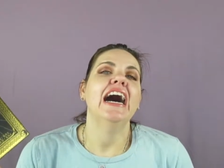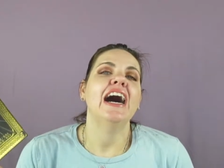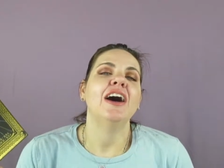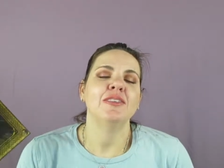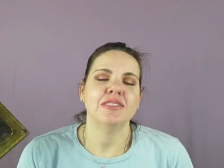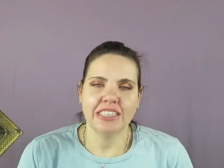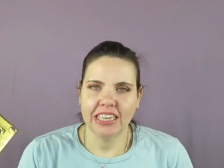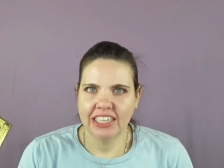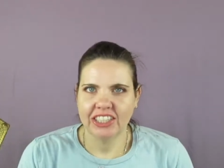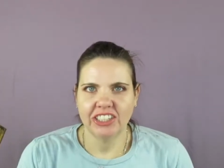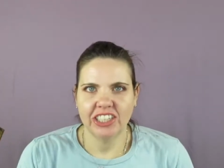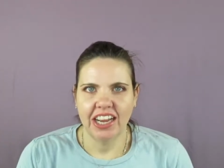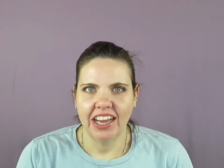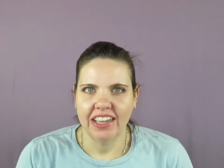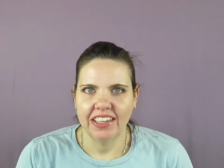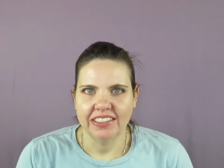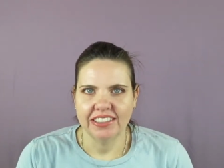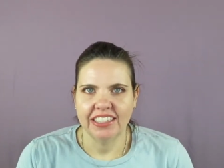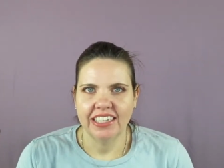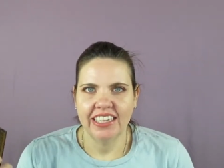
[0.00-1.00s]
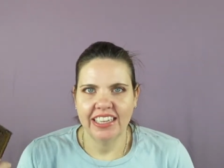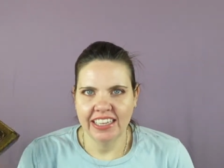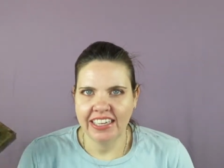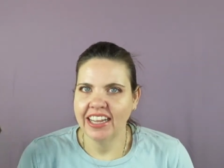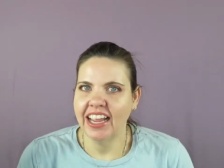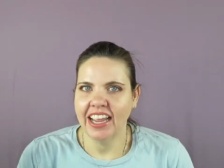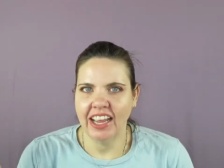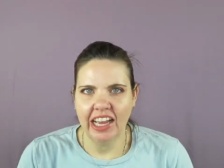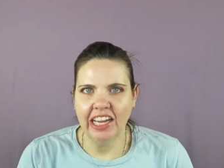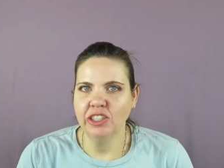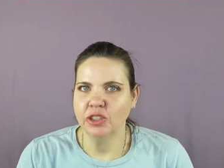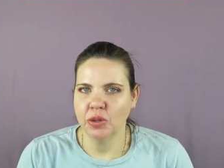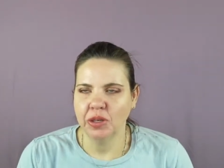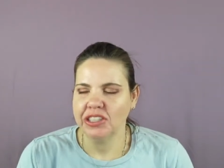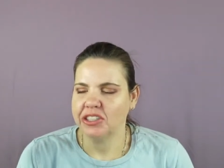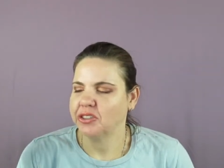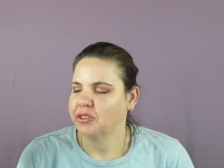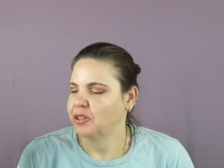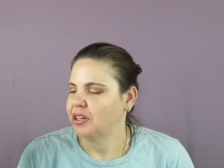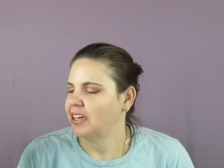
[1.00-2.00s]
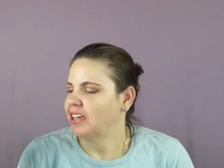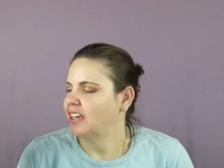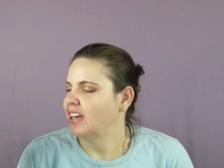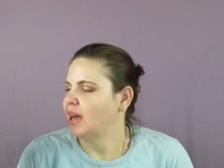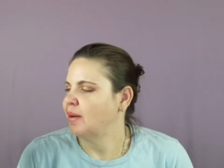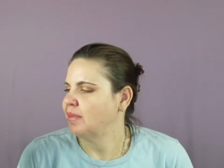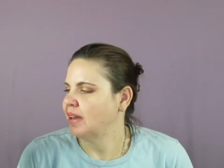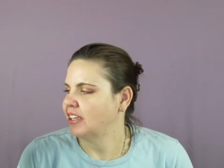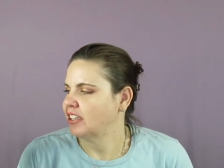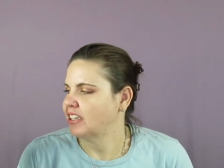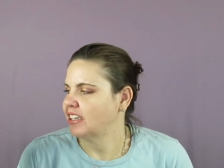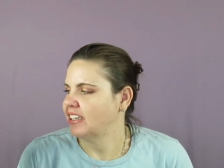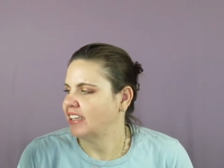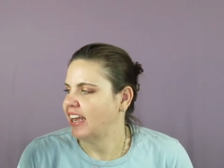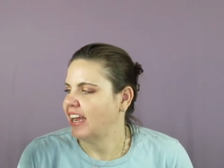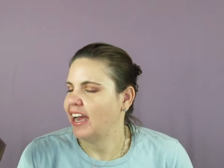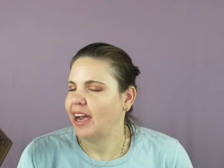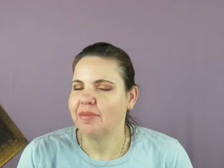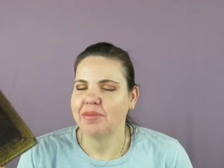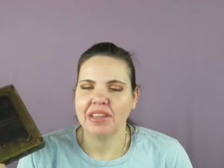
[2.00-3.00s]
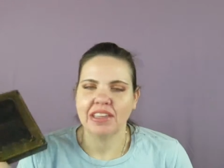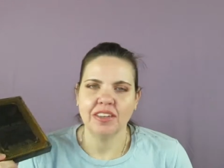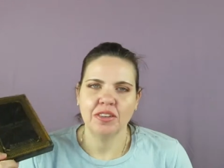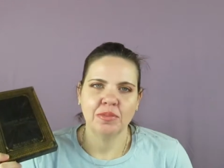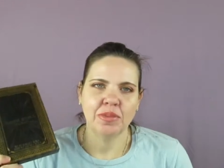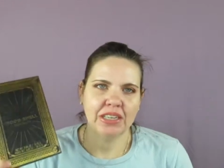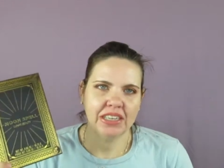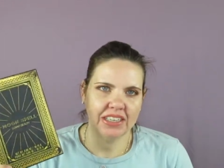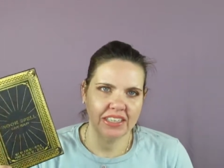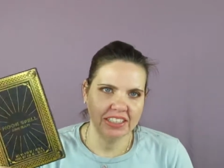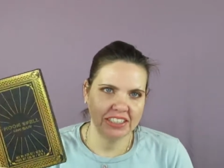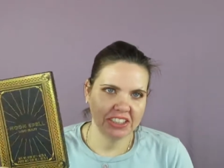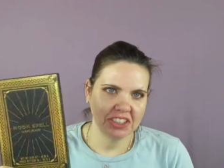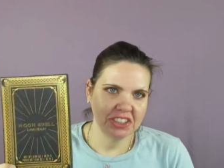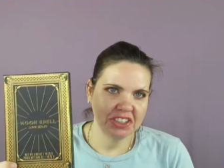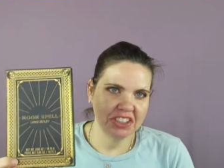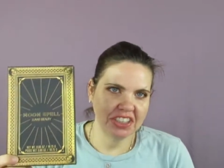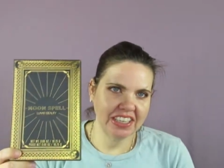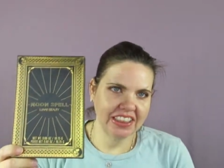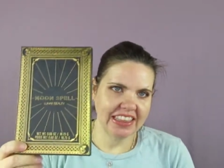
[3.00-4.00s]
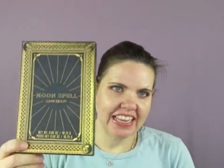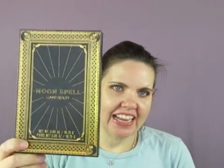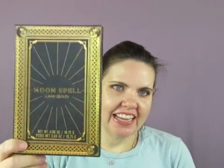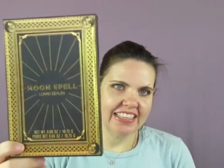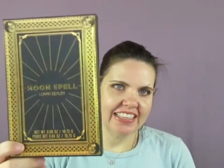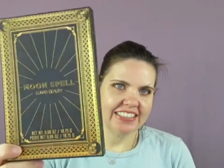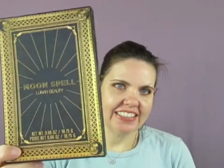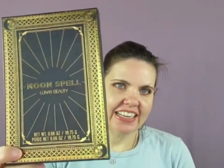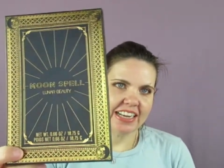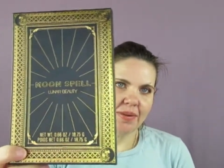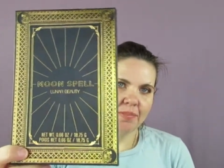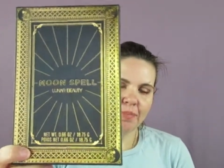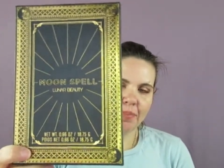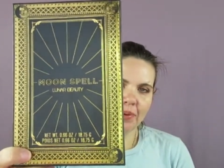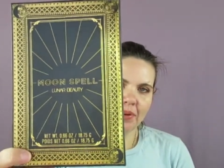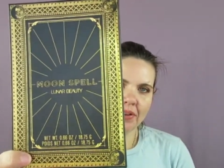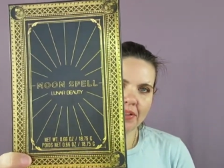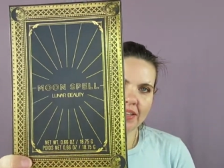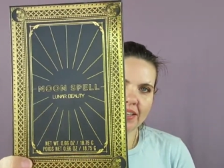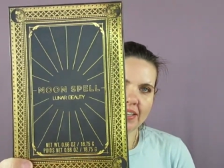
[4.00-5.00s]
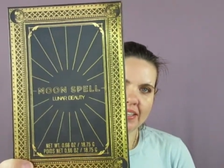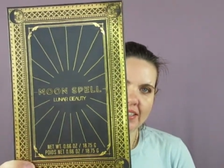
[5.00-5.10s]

I was like a child in a toy store. I'm not gonna lie. I'm like, oh my gosh, look at that. It's like a book.